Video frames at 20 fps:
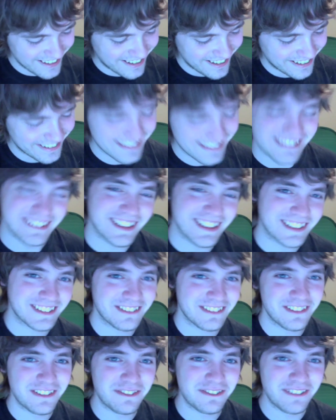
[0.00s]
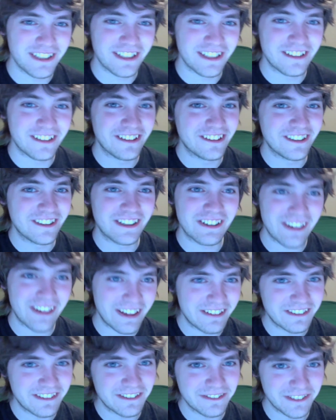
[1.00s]
This next one we heard
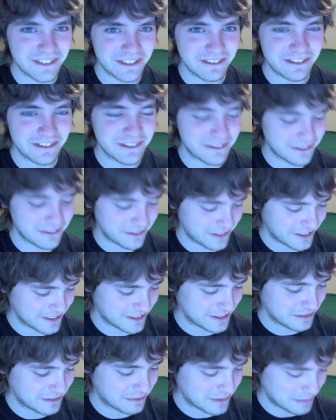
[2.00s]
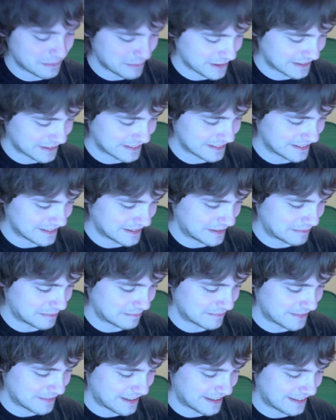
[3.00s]
great reviews for, so we picked it up,
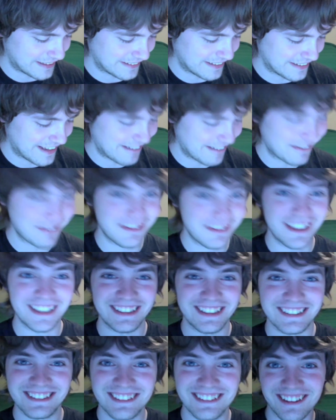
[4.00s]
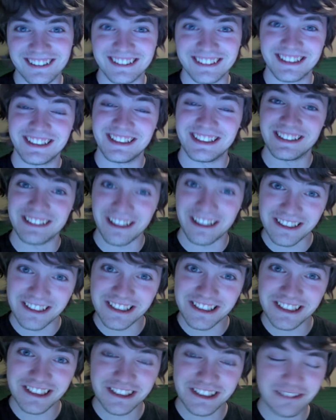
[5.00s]
and that would be Starsky and
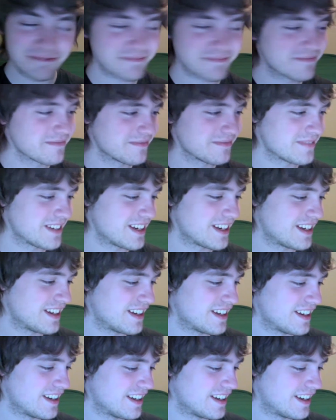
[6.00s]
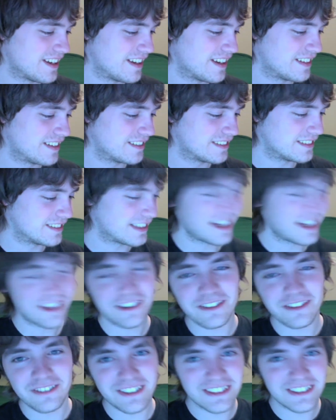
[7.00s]
Hutch. Neither
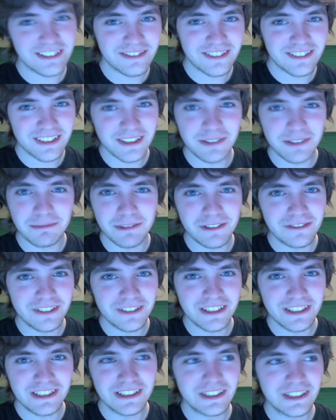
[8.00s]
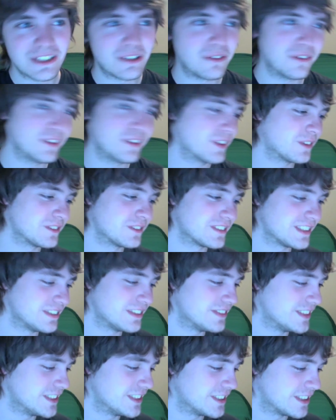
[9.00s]
of us have seen the movie or the old
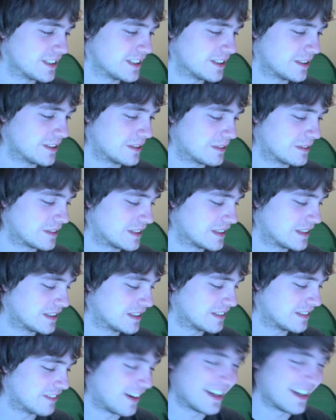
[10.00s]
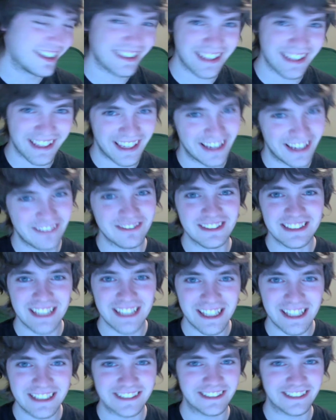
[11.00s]
TV show, but the game was
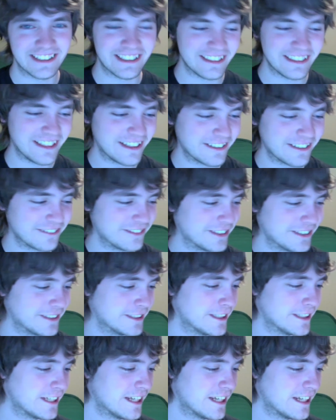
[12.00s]
actually a lot of fun.